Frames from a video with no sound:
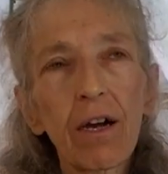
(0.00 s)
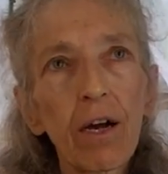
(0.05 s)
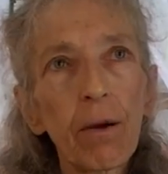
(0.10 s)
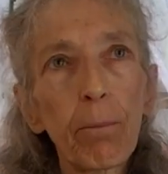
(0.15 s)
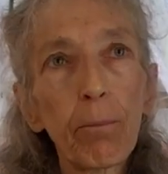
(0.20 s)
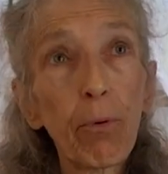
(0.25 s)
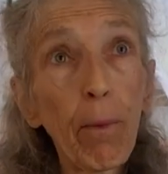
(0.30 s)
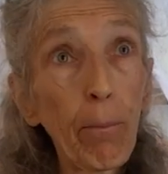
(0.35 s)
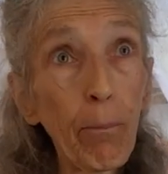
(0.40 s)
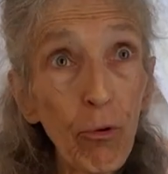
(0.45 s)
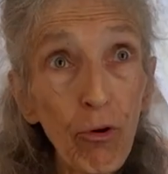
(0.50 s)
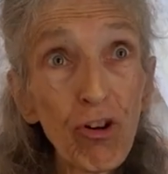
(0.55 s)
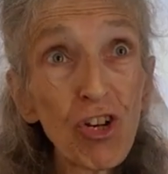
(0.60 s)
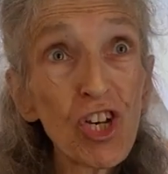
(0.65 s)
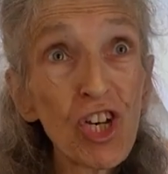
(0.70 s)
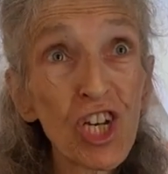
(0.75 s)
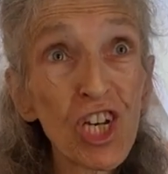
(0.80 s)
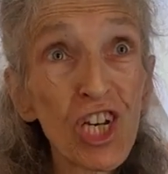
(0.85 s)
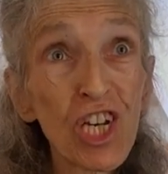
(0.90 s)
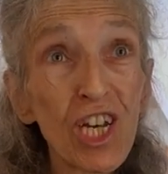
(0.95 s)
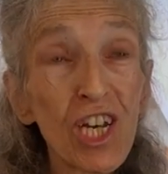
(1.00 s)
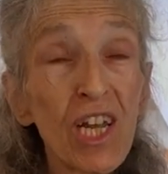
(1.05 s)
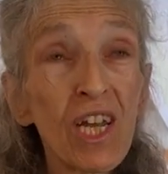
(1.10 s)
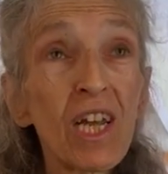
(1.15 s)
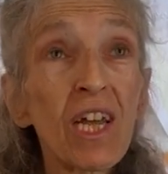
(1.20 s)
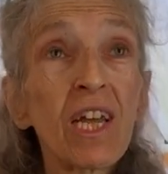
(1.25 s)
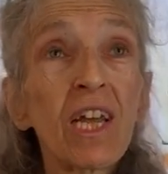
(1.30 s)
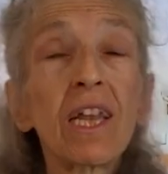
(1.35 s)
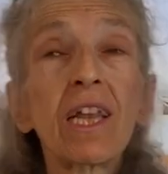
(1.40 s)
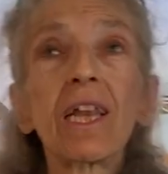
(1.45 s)
proportion
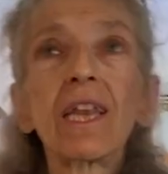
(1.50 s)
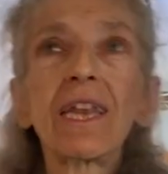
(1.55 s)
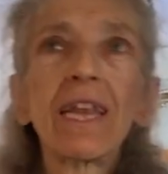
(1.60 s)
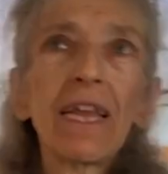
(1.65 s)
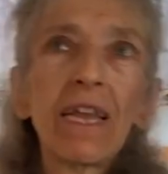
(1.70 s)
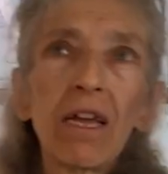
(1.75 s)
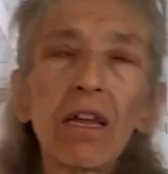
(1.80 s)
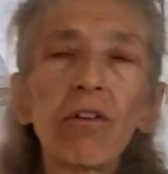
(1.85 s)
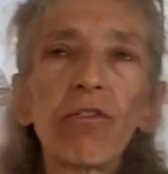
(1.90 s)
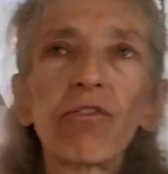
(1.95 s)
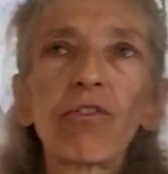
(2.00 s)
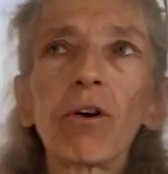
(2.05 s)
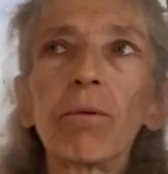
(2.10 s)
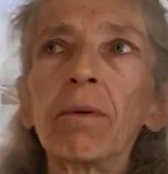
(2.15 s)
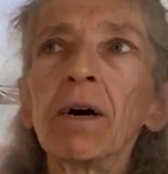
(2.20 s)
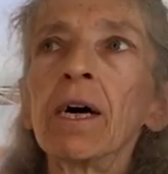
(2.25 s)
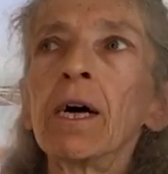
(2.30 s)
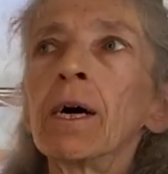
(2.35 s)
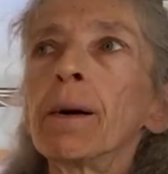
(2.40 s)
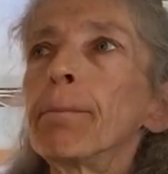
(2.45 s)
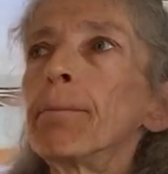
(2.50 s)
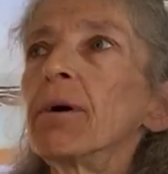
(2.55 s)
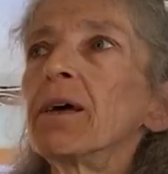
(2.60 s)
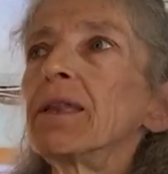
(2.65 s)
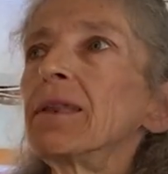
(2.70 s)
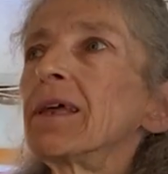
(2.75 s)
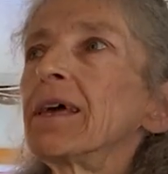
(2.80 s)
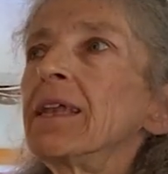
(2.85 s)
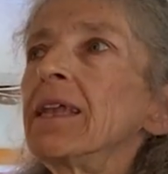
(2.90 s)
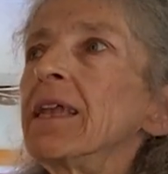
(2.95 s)
taken from, but
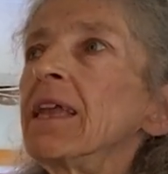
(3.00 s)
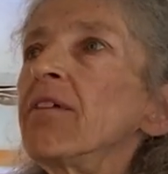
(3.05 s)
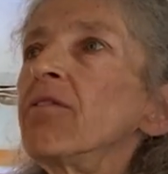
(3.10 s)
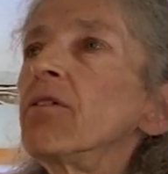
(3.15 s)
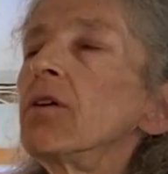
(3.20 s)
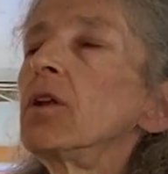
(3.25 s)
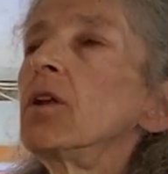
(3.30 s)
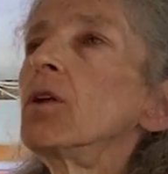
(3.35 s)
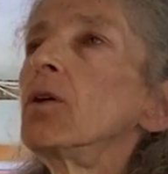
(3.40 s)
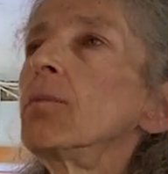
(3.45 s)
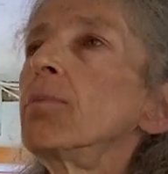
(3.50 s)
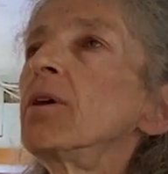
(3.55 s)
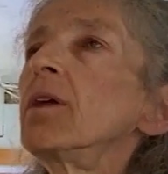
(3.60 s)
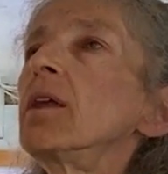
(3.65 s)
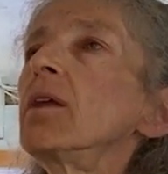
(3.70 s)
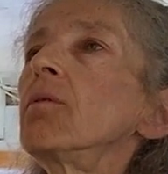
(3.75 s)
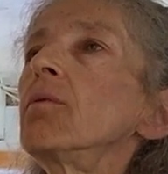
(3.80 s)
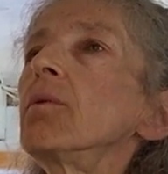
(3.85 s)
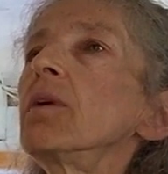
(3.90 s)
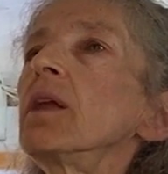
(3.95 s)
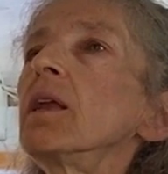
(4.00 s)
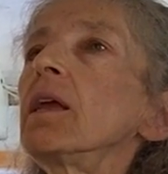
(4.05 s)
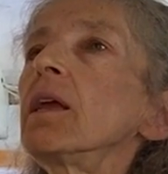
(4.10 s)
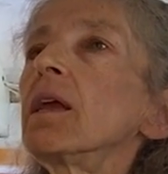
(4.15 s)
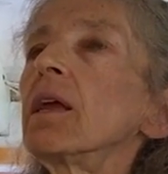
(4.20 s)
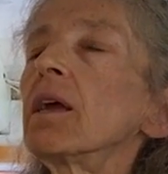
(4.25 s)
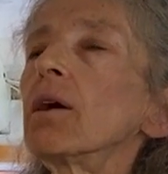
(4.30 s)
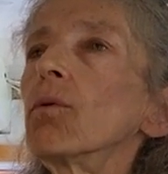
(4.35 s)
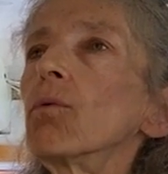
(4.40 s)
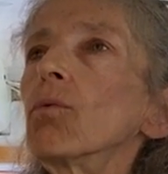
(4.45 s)
nobody really
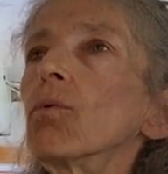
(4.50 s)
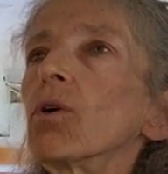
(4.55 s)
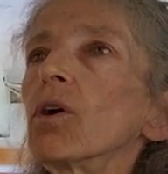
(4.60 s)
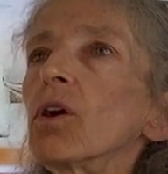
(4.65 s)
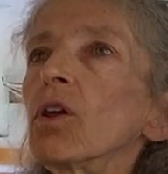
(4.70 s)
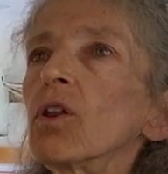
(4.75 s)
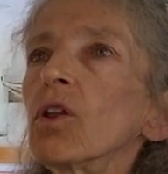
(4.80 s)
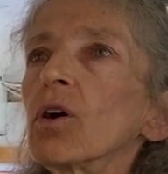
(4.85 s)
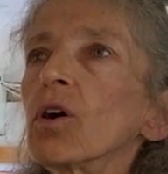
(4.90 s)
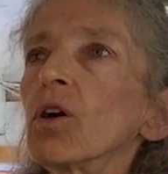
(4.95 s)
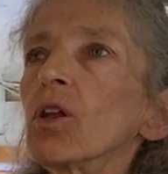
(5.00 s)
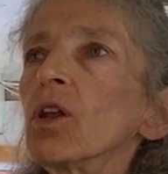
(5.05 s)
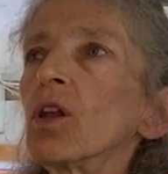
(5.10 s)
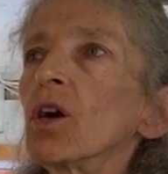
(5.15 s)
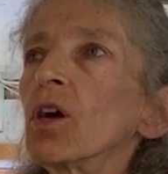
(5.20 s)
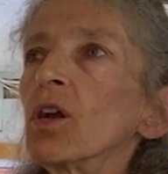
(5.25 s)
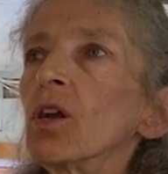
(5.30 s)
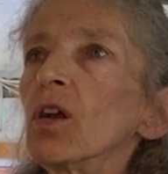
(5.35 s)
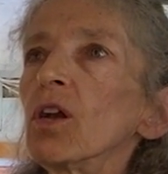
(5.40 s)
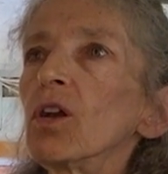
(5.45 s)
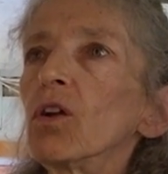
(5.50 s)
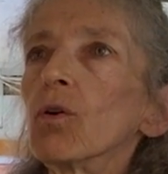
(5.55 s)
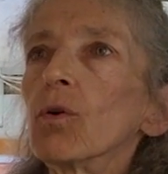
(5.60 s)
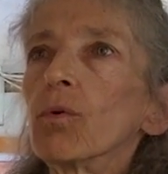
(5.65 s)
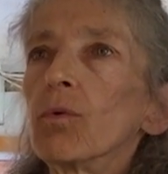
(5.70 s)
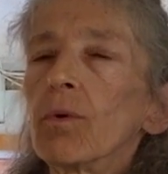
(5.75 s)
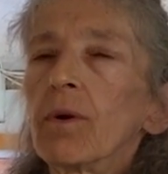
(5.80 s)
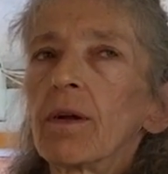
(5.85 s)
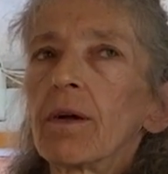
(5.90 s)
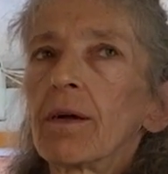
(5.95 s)
worked on
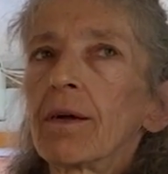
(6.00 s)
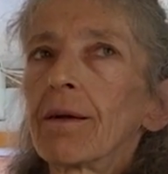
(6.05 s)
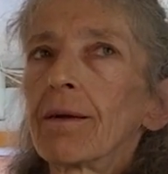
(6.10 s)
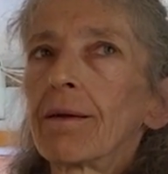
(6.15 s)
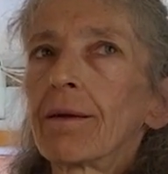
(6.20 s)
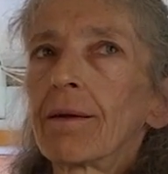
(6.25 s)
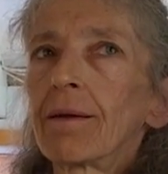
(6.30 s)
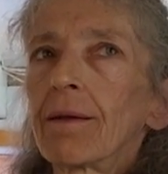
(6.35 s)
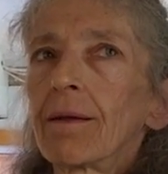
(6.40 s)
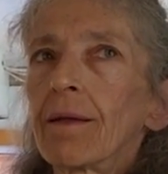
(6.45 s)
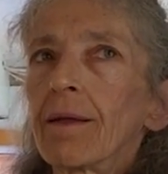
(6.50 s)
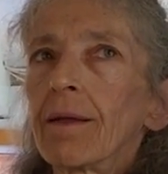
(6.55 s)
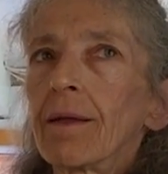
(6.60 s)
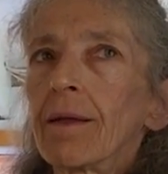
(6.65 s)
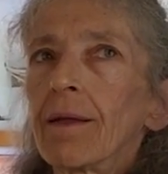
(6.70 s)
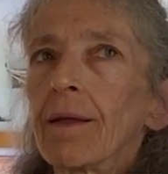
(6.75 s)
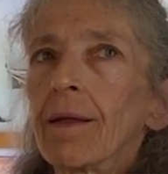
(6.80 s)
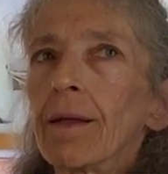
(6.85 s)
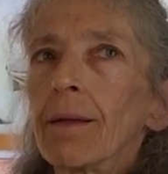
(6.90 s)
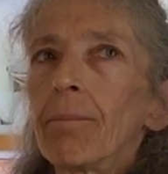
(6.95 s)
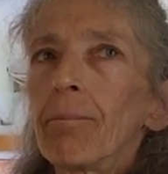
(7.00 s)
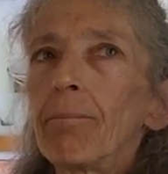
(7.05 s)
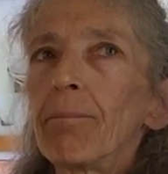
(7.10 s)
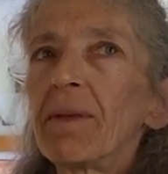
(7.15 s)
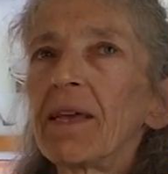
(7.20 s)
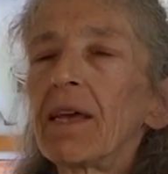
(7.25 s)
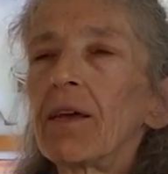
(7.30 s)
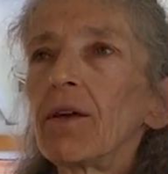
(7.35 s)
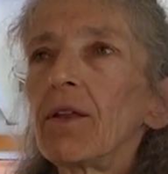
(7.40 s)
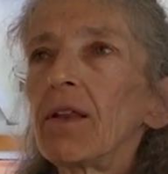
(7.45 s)
undertone
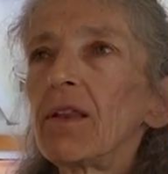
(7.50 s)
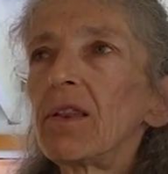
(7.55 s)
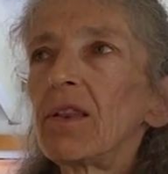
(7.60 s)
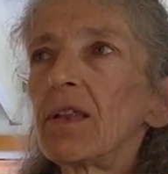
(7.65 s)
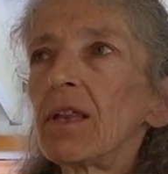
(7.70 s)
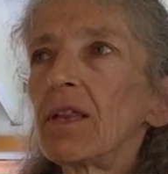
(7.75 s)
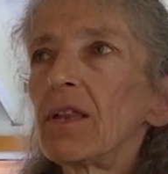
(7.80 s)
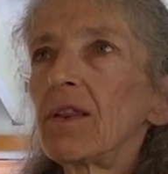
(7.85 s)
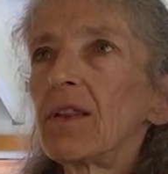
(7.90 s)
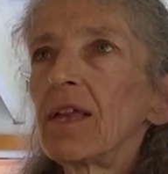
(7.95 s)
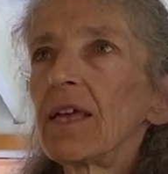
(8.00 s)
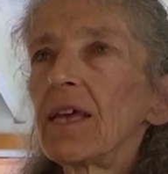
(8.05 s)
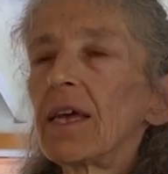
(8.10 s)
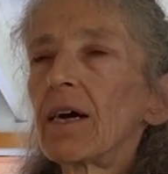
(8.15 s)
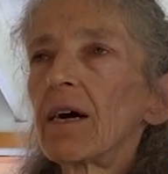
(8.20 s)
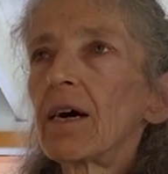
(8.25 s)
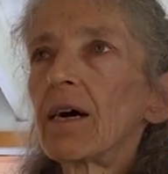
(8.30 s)
because they